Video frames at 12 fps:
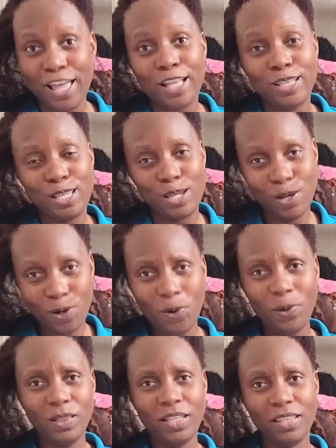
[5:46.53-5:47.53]
The
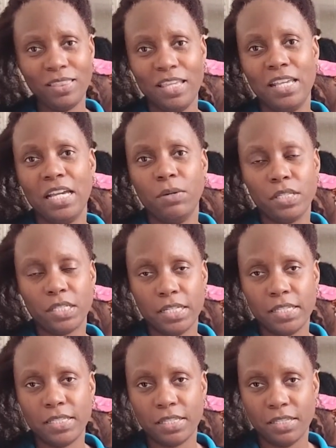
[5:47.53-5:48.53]
only thing I was
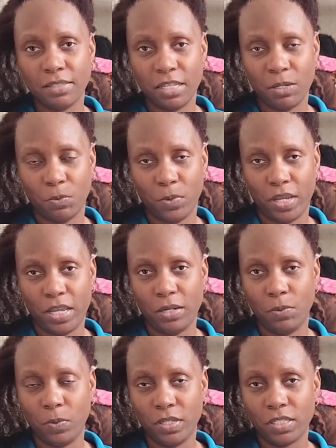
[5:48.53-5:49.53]
consistent with
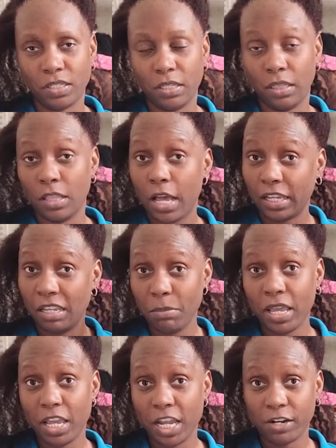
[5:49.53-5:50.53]
was locking
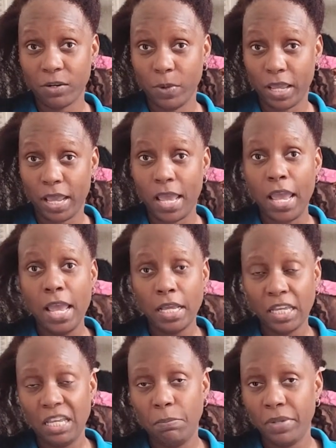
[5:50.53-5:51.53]
my hair away,
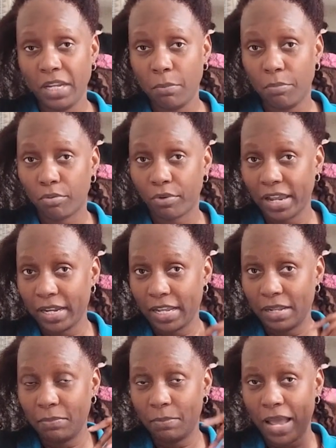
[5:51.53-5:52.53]
keeping it
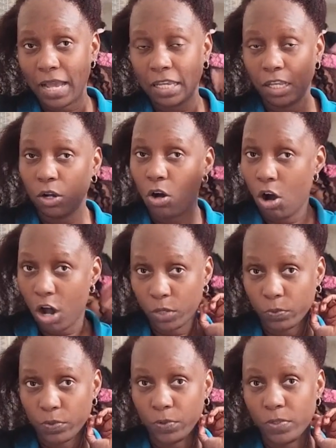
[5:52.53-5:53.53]
braided back in
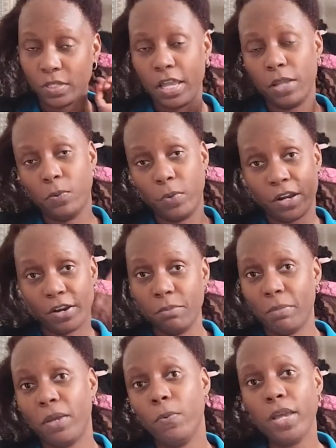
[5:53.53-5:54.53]
cornrows, and wearing
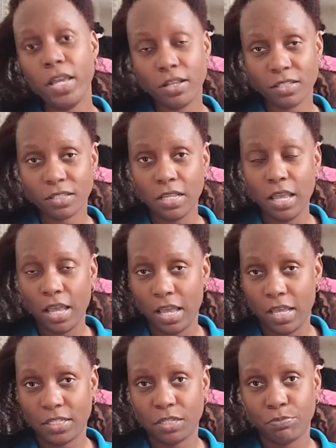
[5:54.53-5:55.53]
my wigs
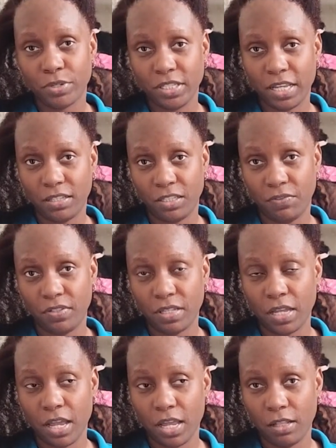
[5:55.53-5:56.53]
as a protective
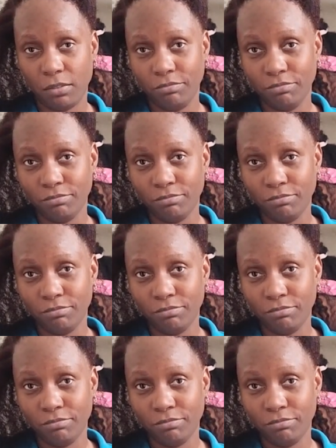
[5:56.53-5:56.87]
style.